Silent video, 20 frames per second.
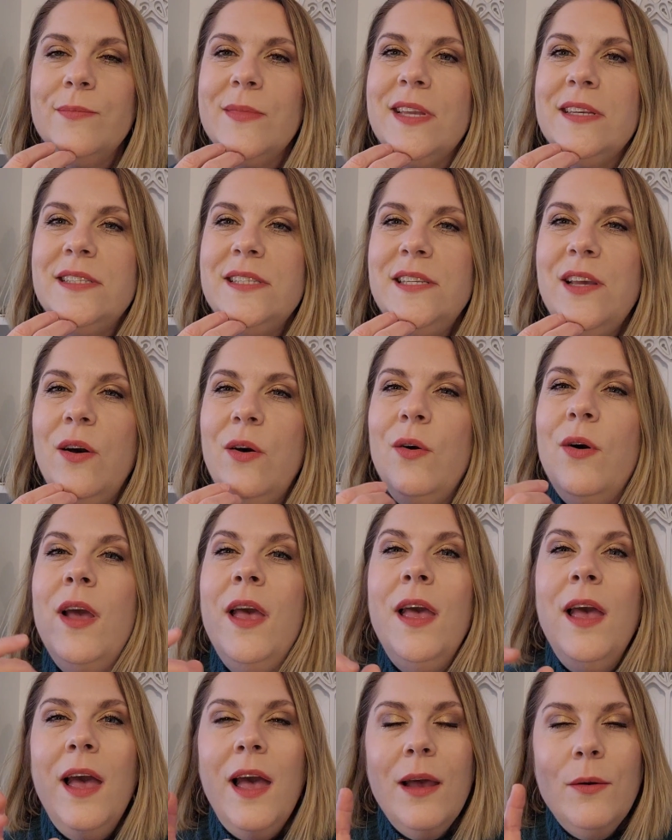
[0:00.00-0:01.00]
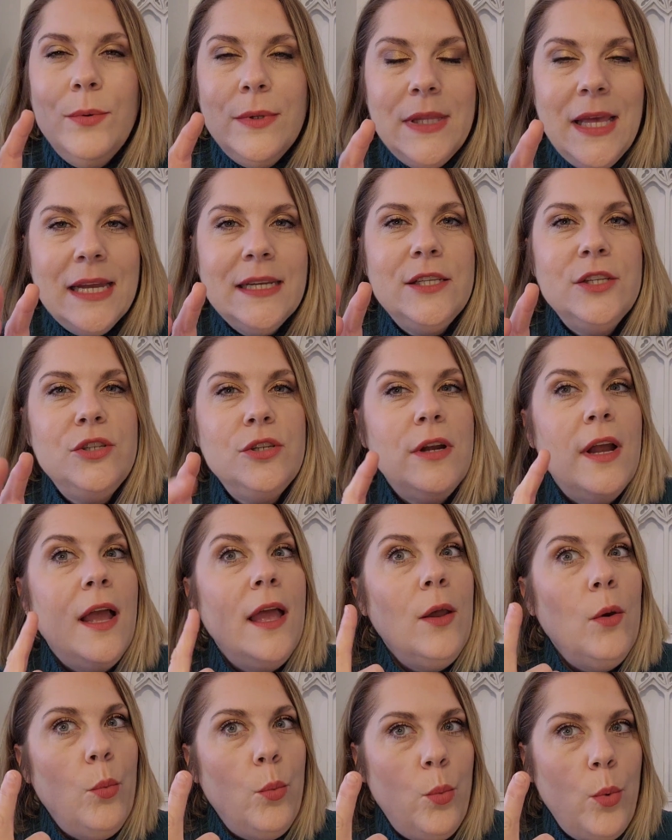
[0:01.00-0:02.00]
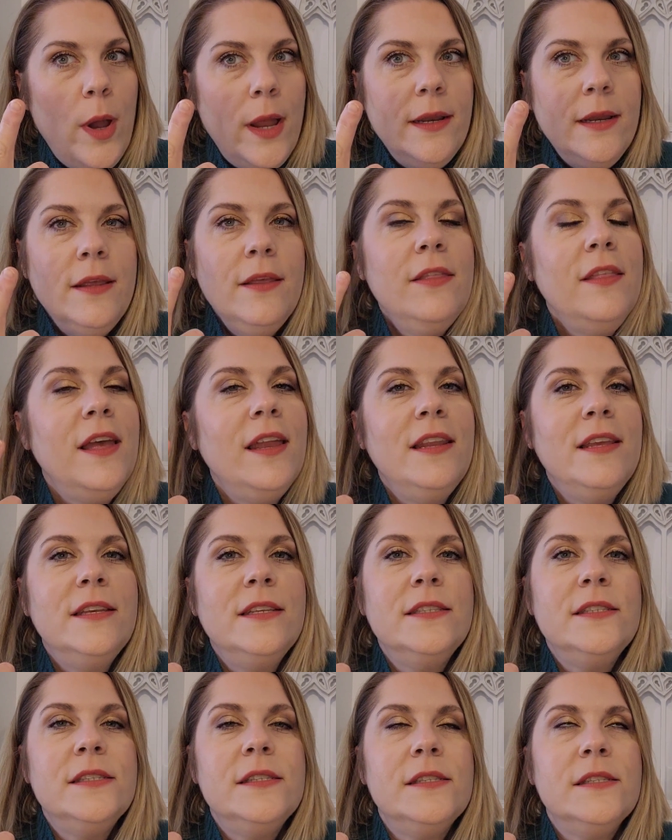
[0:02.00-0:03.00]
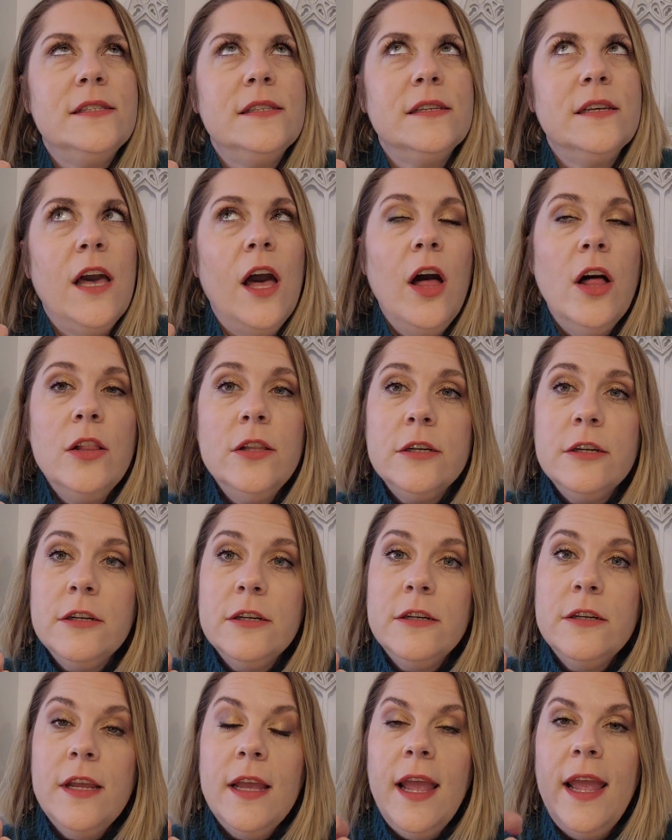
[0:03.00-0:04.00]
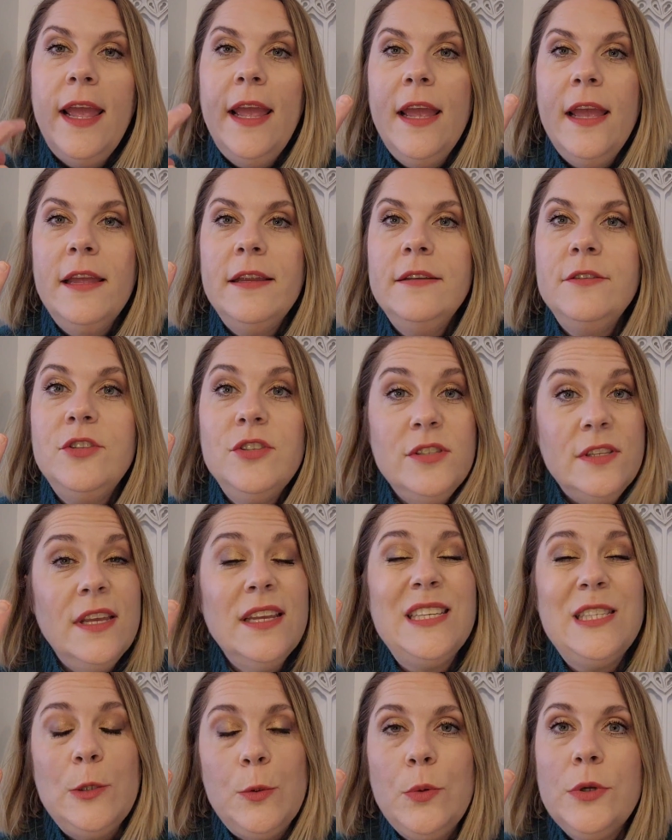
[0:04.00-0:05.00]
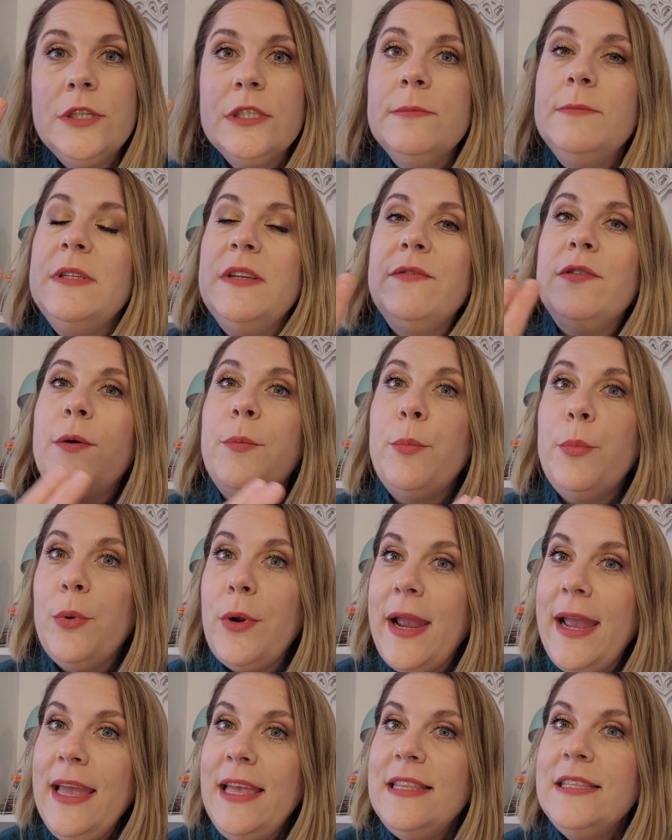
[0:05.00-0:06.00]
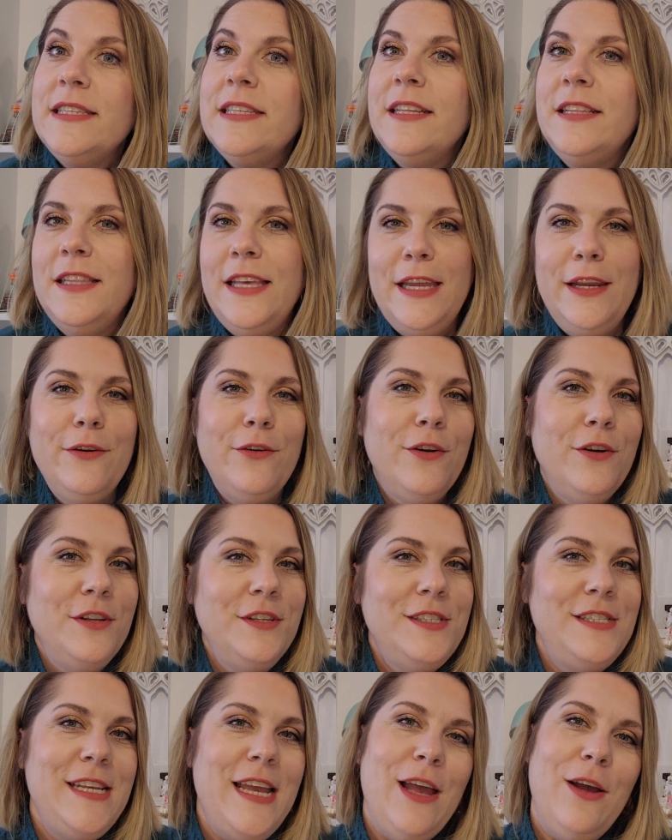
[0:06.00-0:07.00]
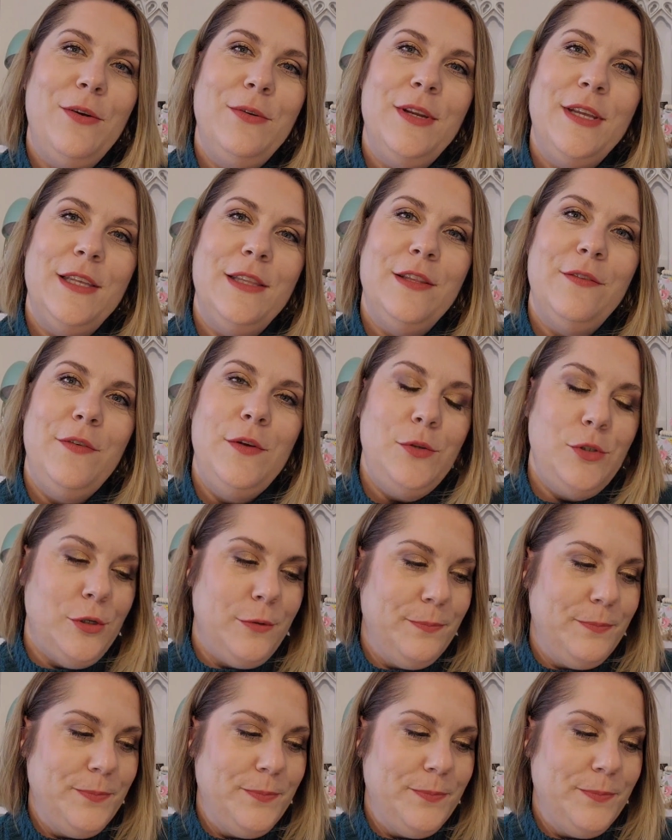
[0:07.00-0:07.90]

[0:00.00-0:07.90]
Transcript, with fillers: So I would like to try one that is colored and just explore some different brands later on down in the future.